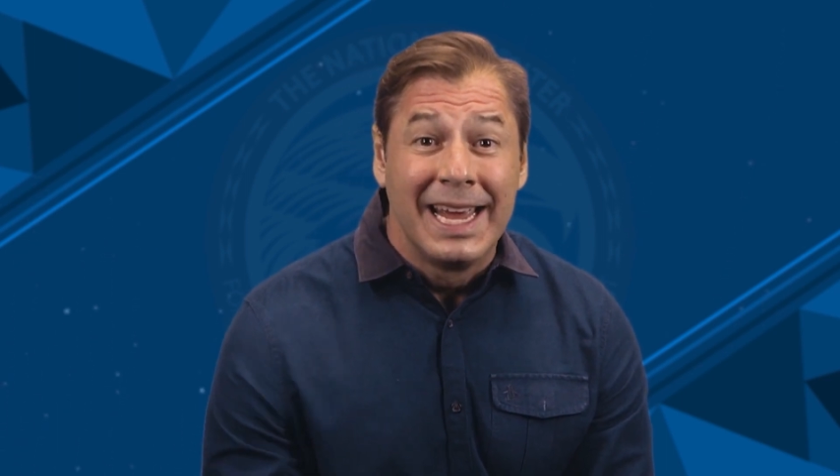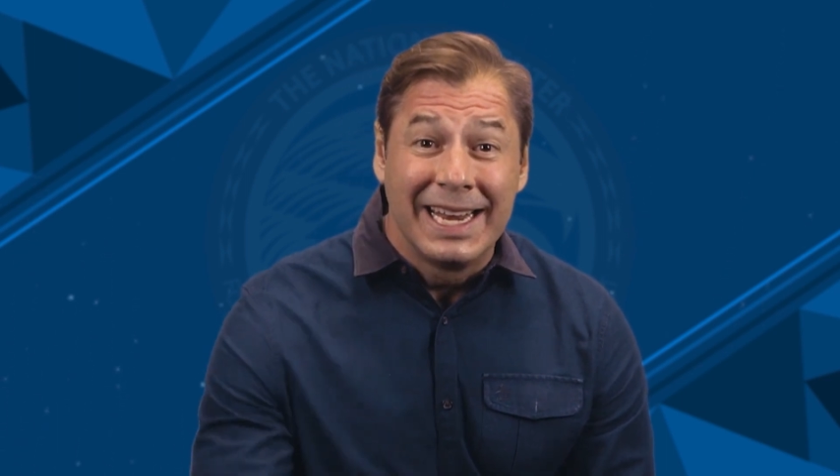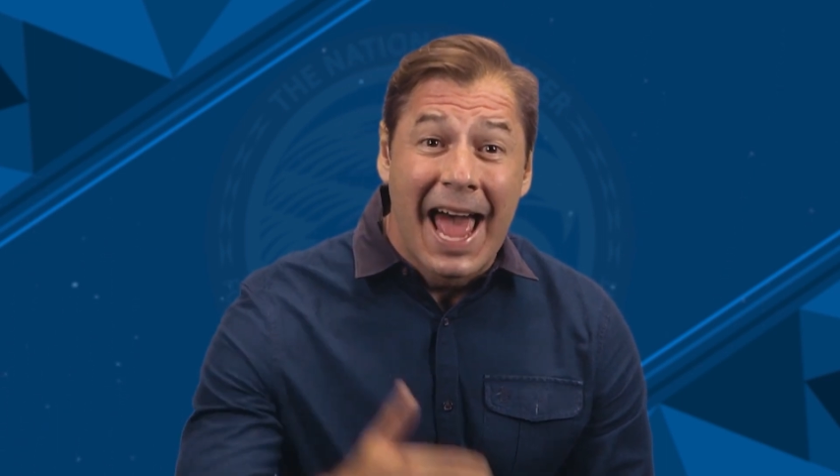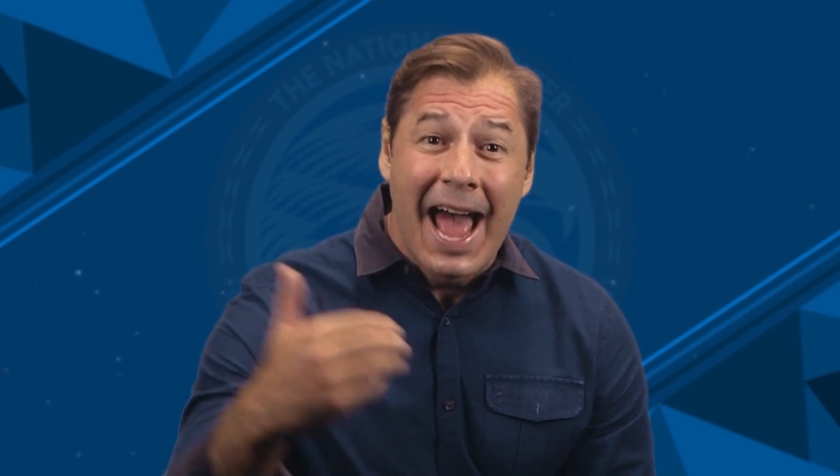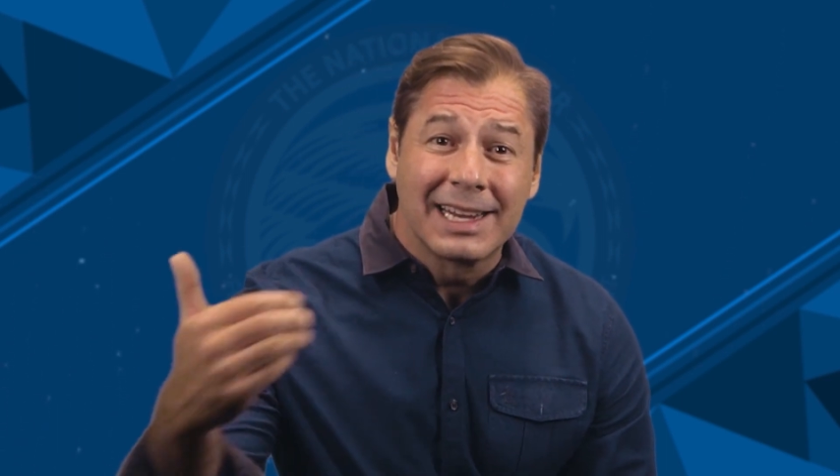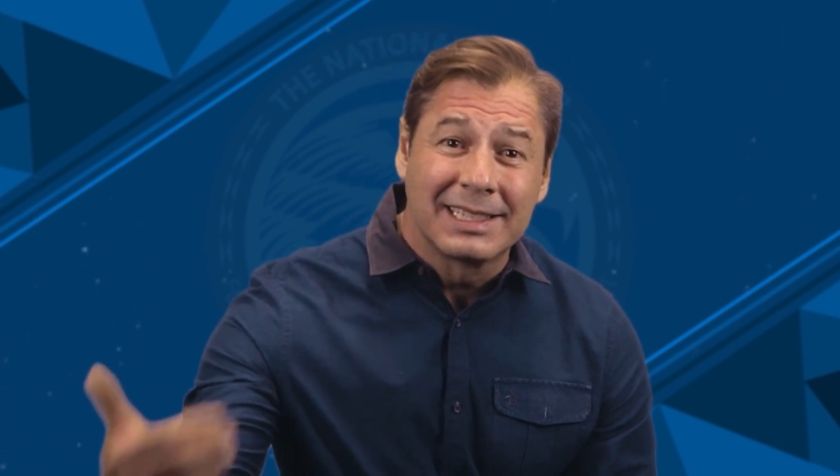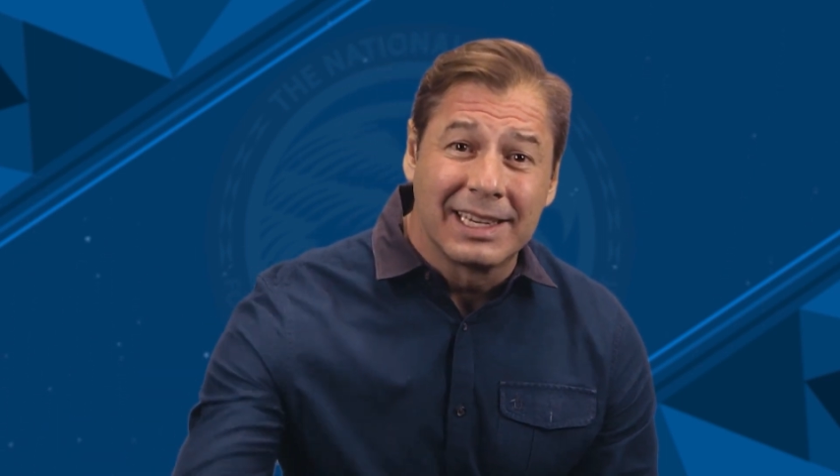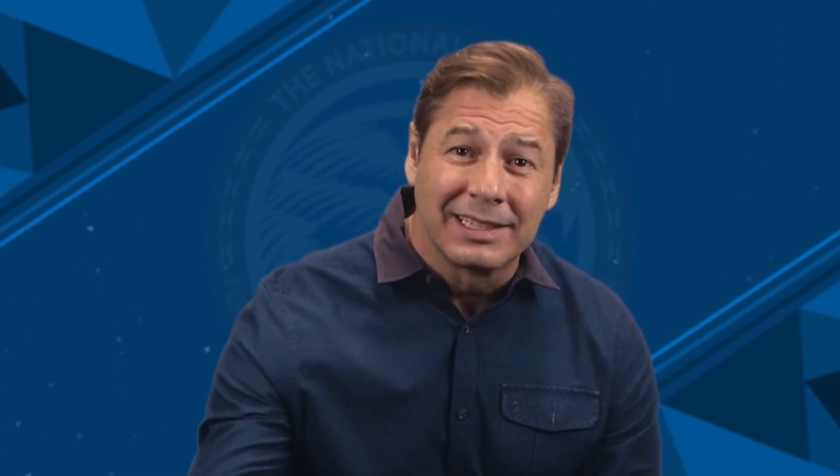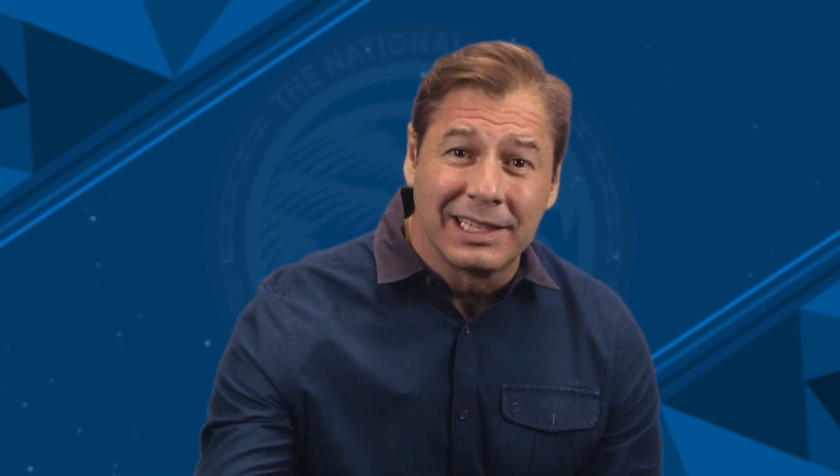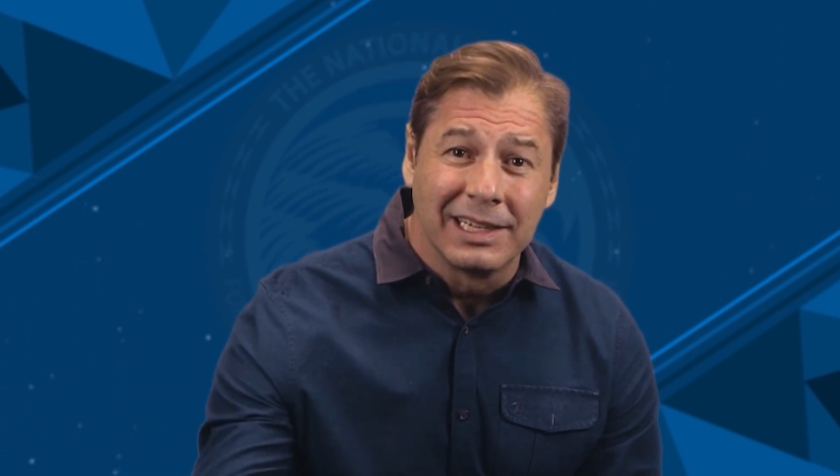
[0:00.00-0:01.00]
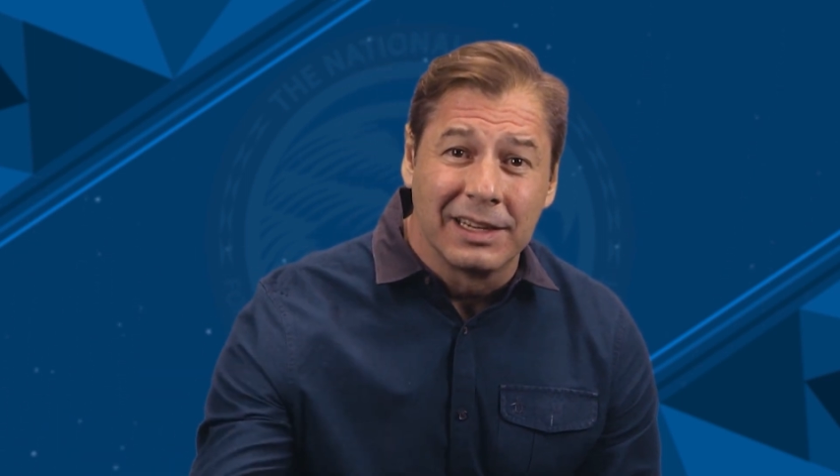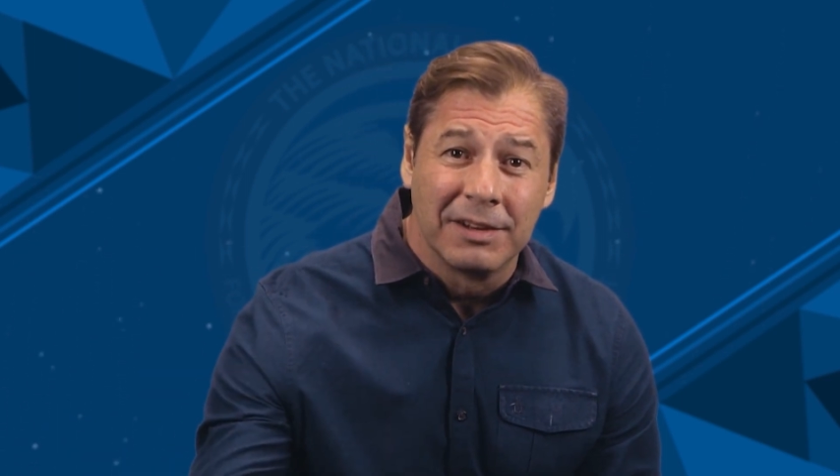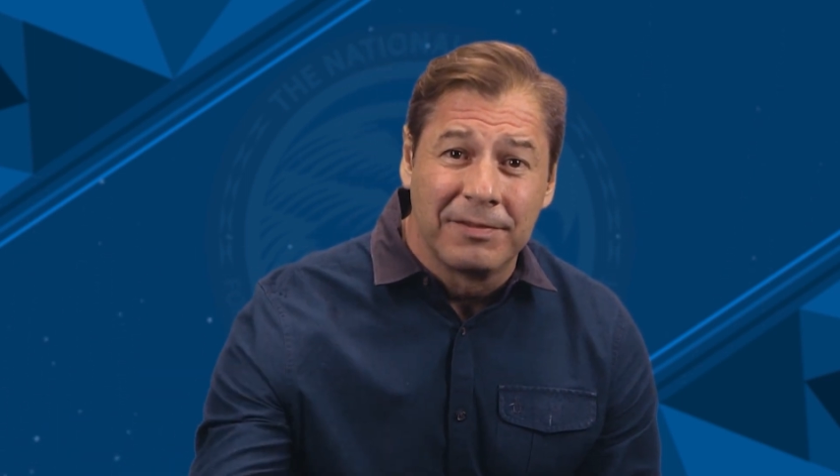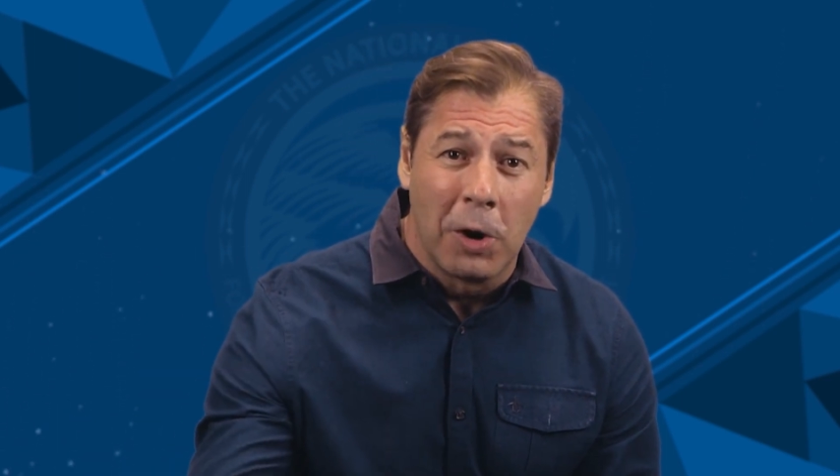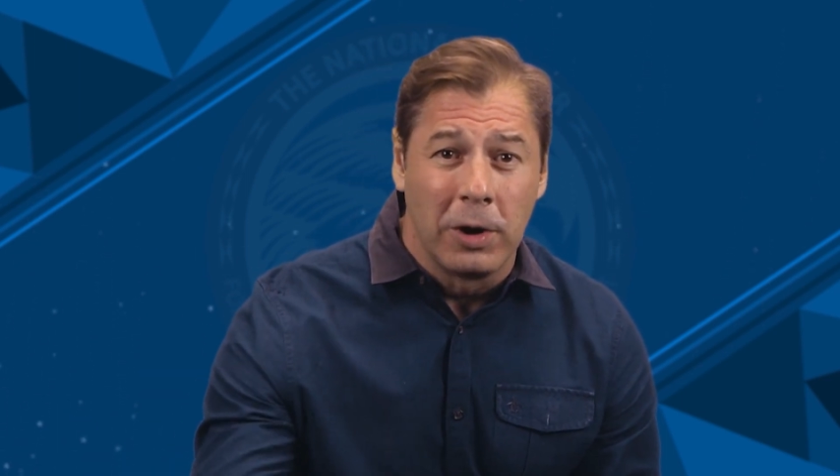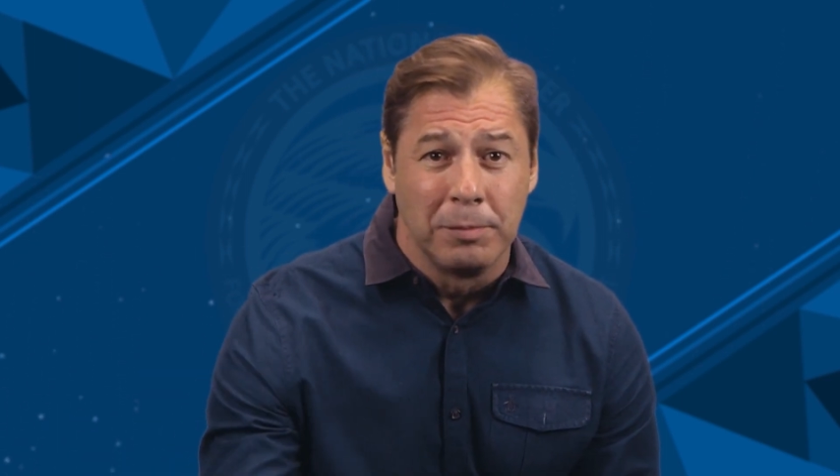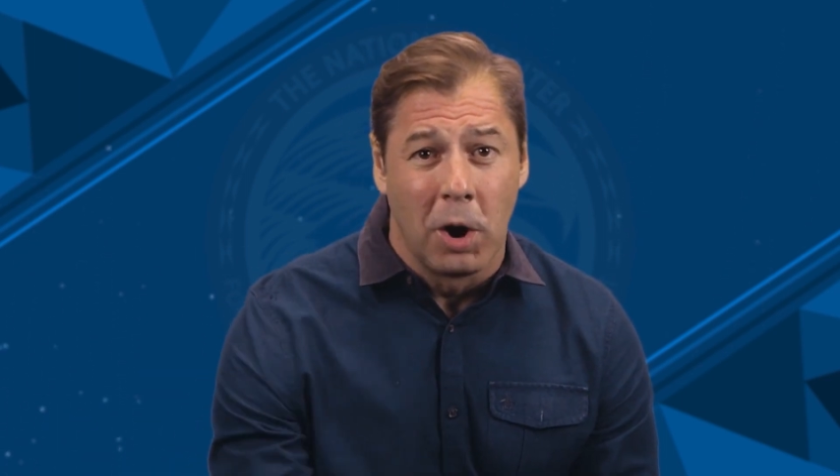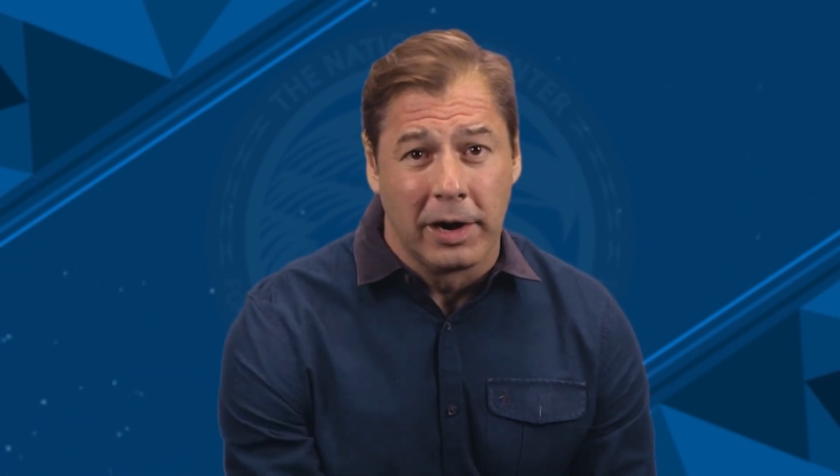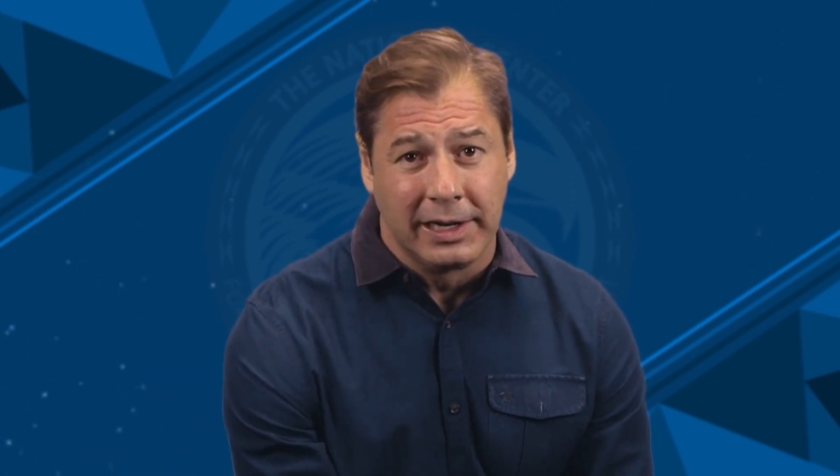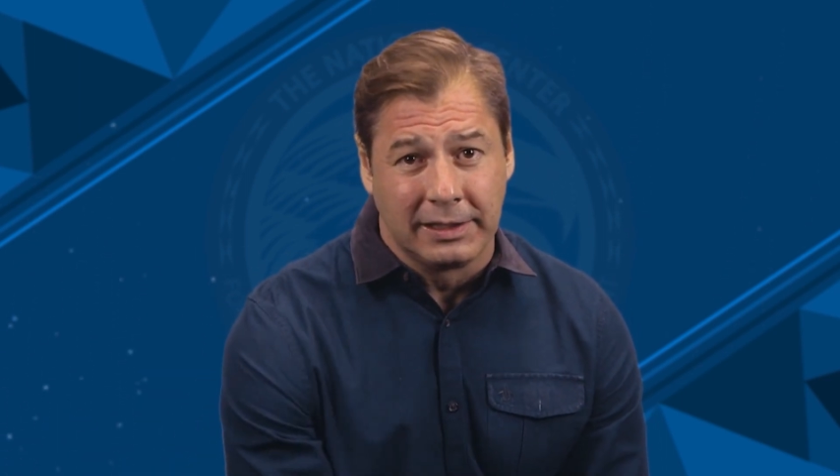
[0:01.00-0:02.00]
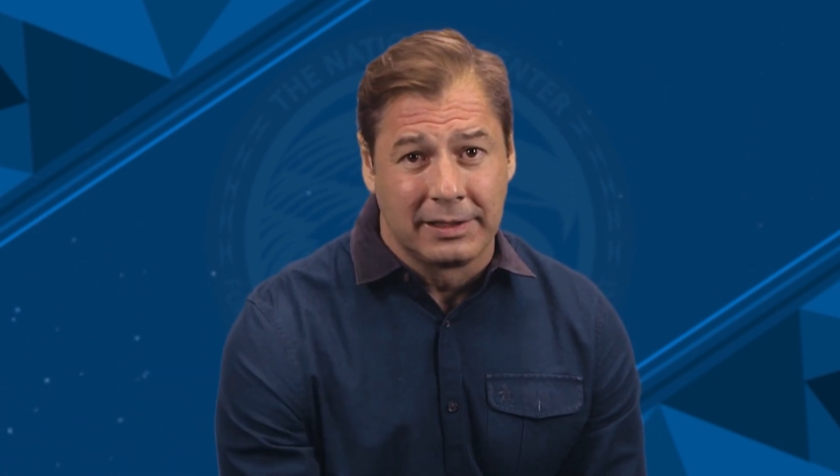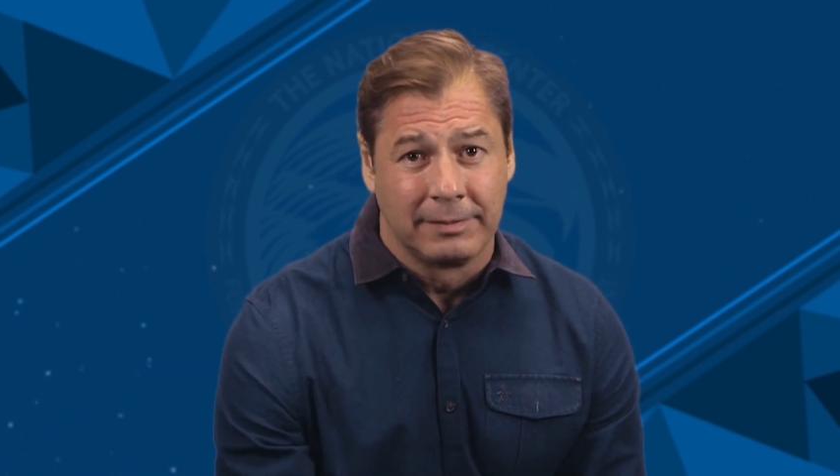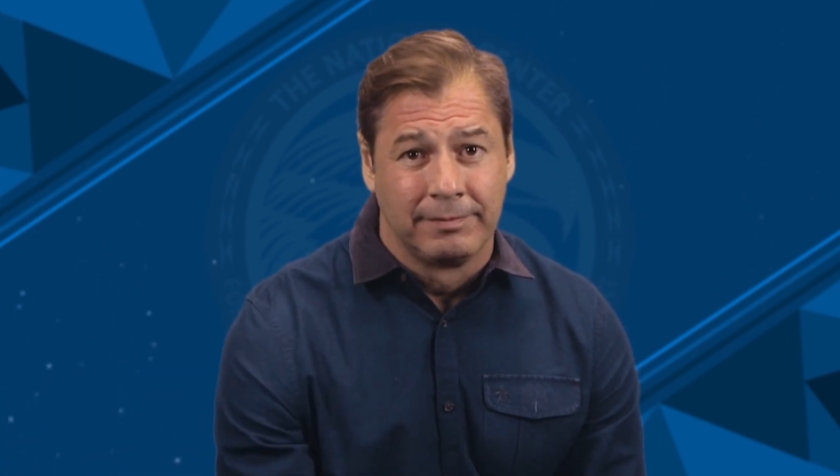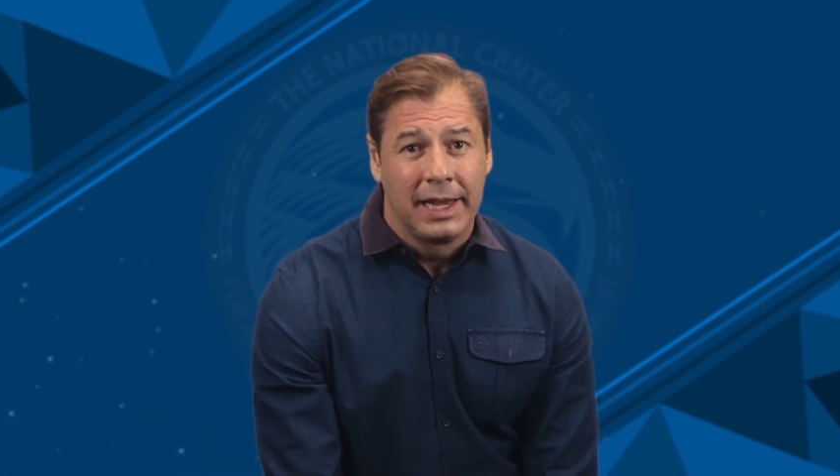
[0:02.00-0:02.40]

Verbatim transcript: in accessing foreign markets.